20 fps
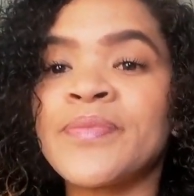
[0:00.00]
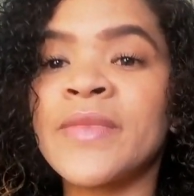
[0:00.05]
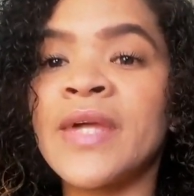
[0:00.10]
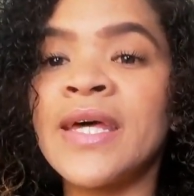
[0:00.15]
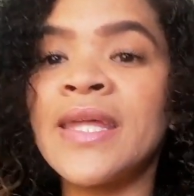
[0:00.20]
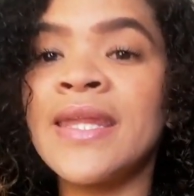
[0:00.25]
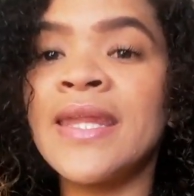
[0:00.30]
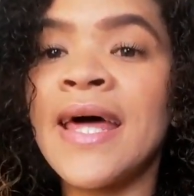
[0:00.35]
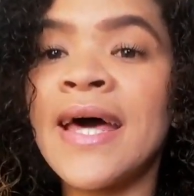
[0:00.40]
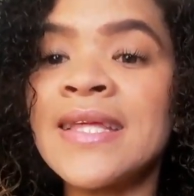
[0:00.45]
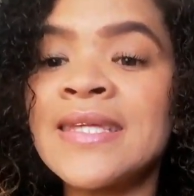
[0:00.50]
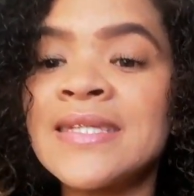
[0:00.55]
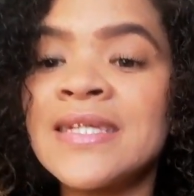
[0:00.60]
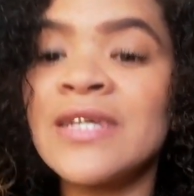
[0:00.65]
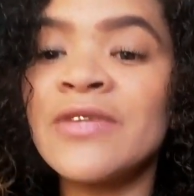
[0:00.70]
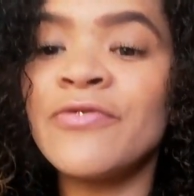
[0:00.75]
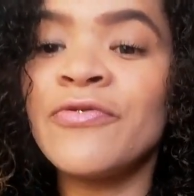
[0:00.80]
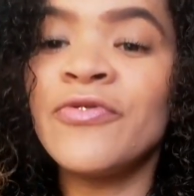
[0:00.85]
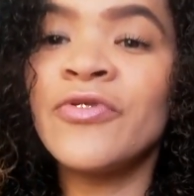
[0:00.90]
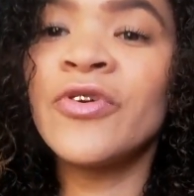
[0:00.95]
And that's
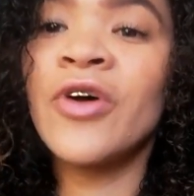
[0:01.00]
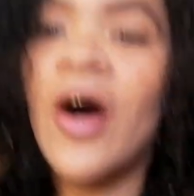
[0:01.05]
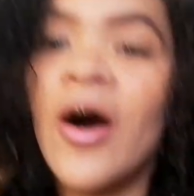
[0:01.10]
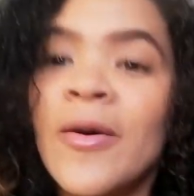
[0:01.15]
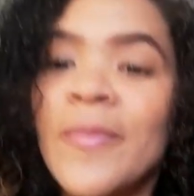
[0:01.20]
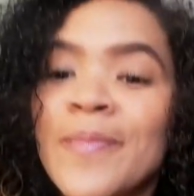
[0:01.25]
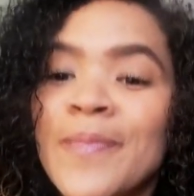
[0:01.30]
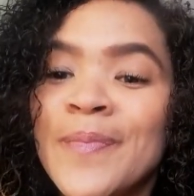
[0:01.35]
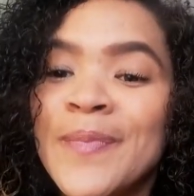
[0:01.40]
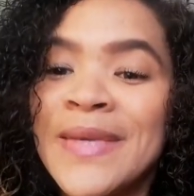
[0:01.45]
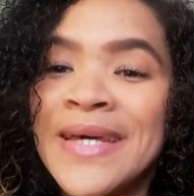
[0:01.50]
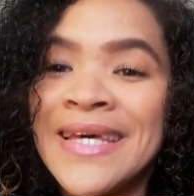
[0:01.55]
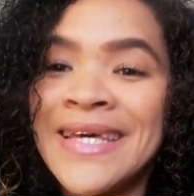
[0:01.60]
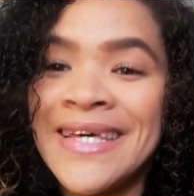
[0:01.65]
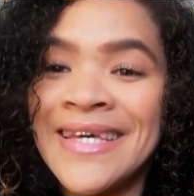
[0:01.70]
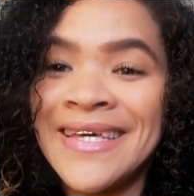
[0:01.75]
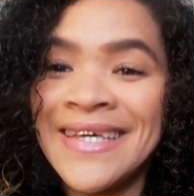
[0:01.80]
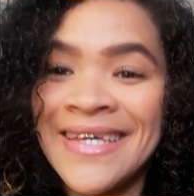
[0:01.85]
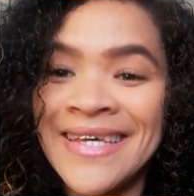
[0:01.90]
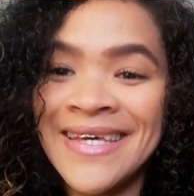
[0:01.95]
it from
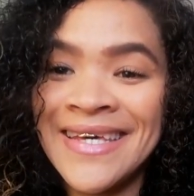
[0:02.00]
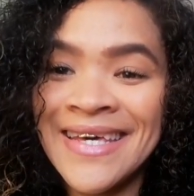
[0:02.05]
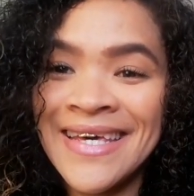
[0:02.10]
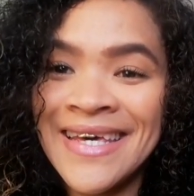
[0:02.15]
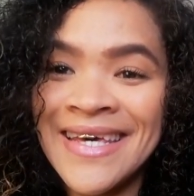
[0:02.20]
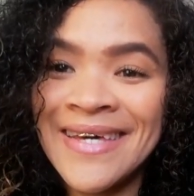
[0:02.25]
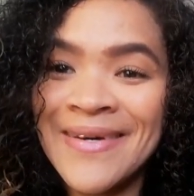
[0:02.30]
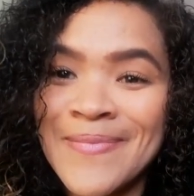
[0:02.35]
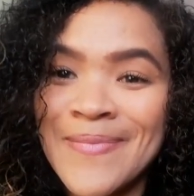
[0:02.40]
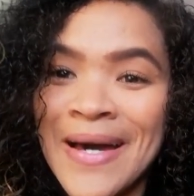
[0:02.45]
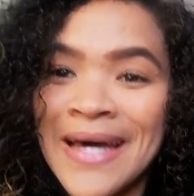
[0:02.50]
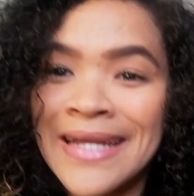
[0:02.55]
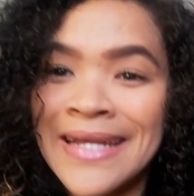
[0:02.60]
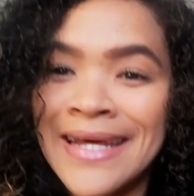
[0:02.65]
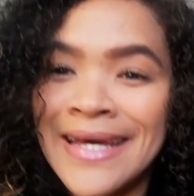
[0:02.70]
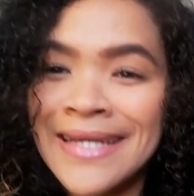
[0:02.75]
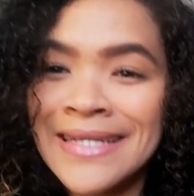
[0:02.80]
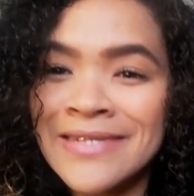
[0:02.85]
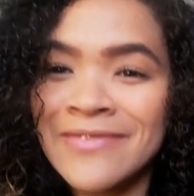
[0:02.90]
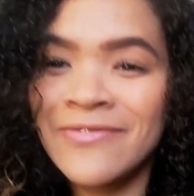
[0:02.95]
me. My
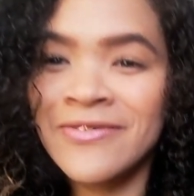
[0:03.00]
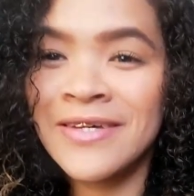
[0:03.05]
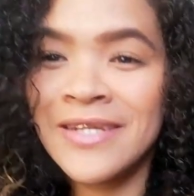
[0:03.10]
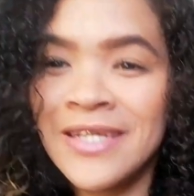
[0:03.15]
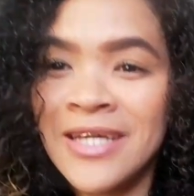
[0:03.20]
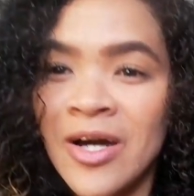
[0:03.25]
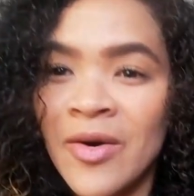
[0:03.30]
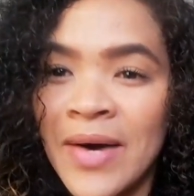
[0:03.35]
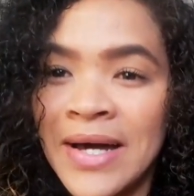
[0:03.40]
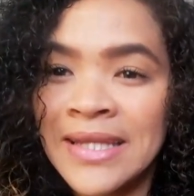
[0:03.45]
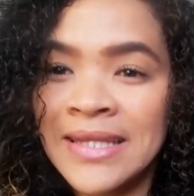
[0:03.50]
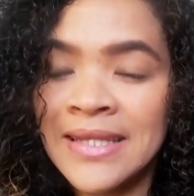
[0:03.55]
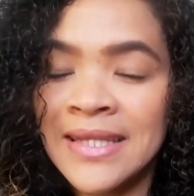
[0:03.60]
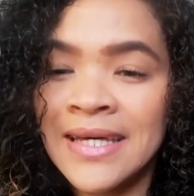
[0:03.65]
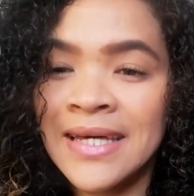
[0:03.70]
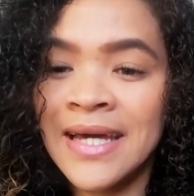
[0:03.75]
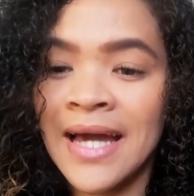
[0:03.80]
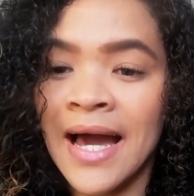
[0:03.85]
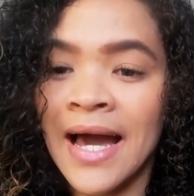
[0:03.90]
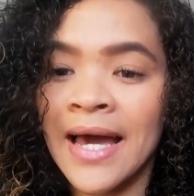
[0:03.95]
next video, I
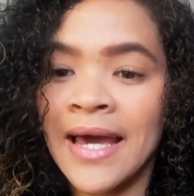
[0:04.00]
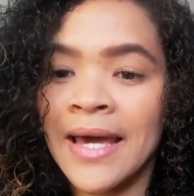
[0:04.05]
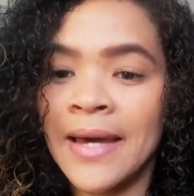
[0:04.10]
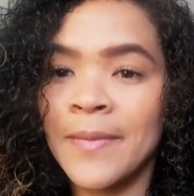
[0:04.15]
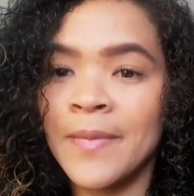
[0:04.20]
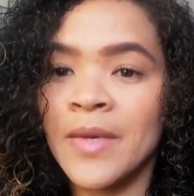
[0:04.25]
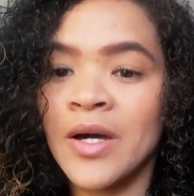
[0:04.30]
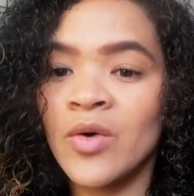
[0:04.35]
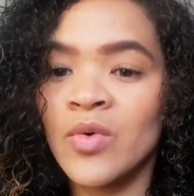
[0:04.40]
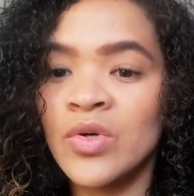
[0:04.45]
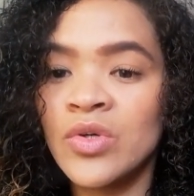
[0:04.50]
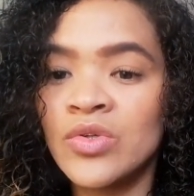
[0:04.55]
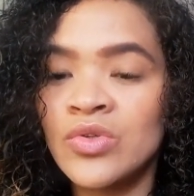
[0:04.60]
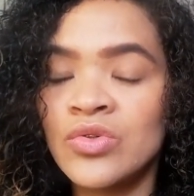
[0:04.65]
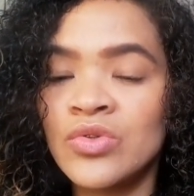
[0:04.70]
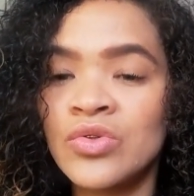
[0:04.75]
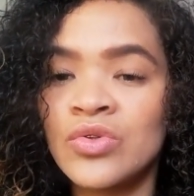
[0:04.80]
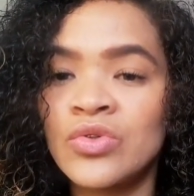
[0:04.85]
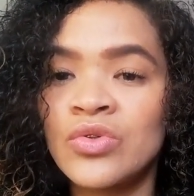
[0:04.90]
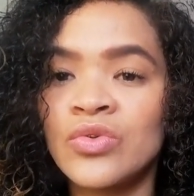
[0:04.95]
think I am going
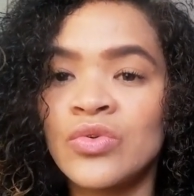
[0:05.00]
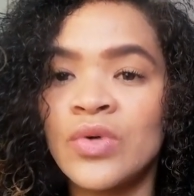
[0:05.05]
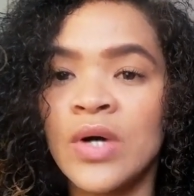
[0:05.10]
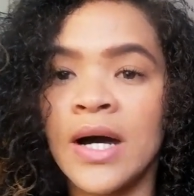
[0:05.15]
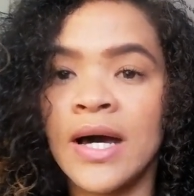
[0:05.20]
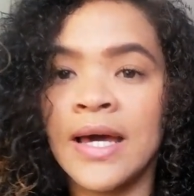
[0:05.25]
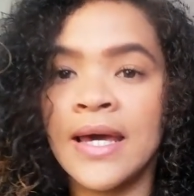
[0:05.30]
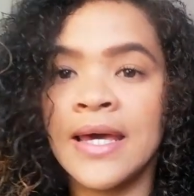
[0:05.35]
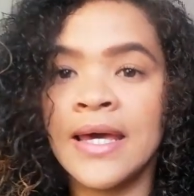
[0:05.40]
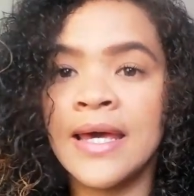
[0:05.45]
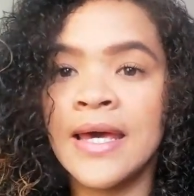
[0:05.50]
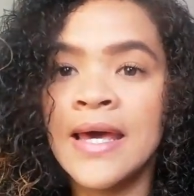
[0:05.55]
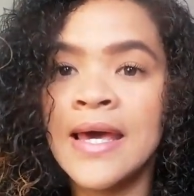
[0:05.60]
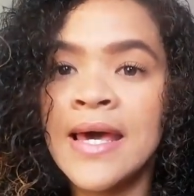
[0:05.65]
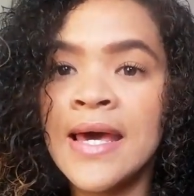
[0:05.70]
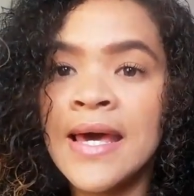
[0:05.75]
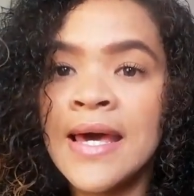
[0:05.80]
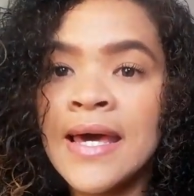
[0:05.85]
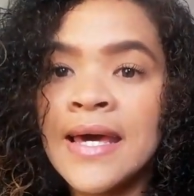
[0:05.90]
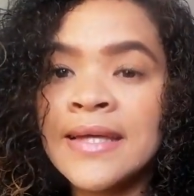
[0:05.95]
to do a
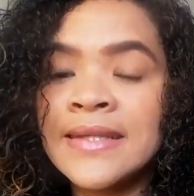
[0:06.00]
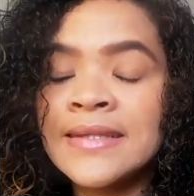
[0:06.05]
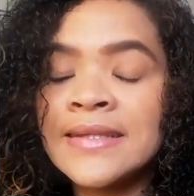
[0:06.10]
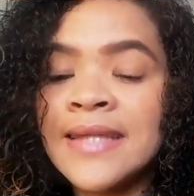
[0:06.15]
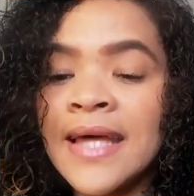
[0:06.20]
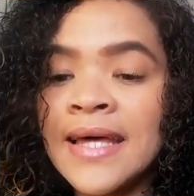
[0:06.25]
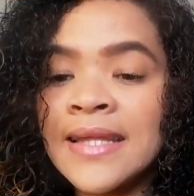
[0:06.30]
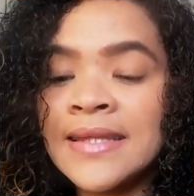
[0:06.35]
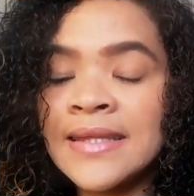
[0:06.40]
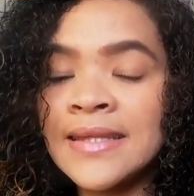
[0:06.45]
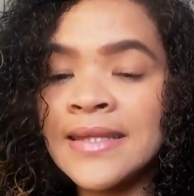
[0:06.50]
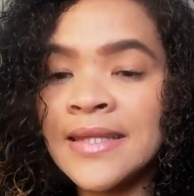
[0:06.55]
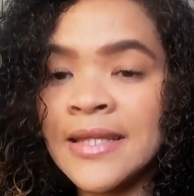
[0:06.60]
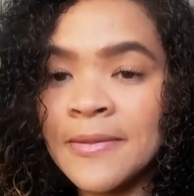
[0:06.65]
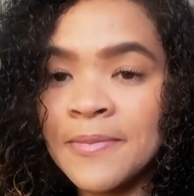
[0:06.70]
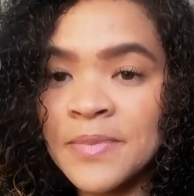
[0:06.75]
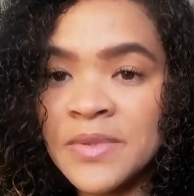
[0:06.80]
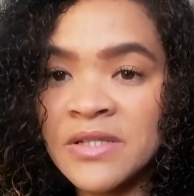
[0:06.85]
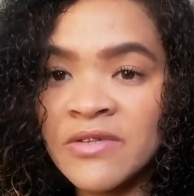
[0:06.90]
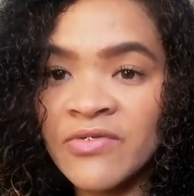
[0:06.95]
10
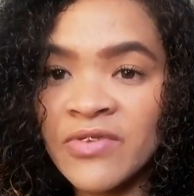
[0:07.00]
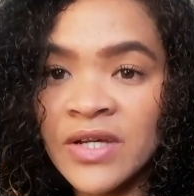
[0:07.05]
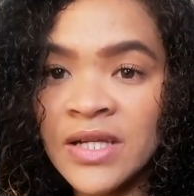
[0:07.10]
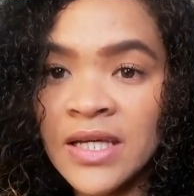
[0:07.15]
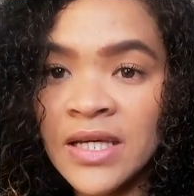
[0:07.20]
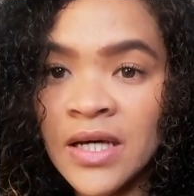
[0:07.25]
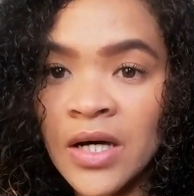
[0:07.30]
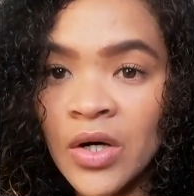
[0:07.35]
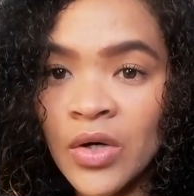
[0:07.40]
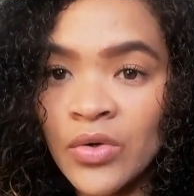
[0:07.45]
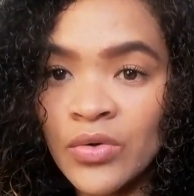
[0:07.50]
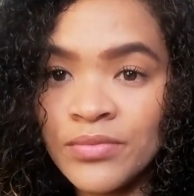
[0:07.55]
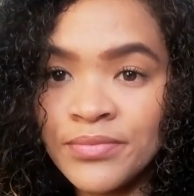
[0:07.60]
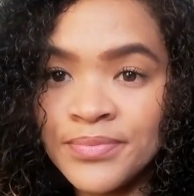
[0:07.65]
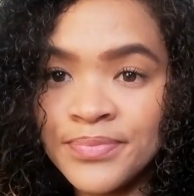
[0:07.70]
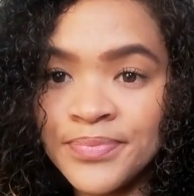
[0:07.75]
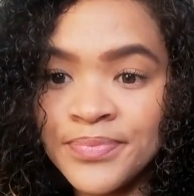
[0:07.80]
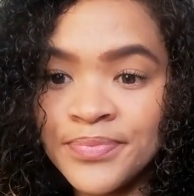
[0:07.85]
tips video,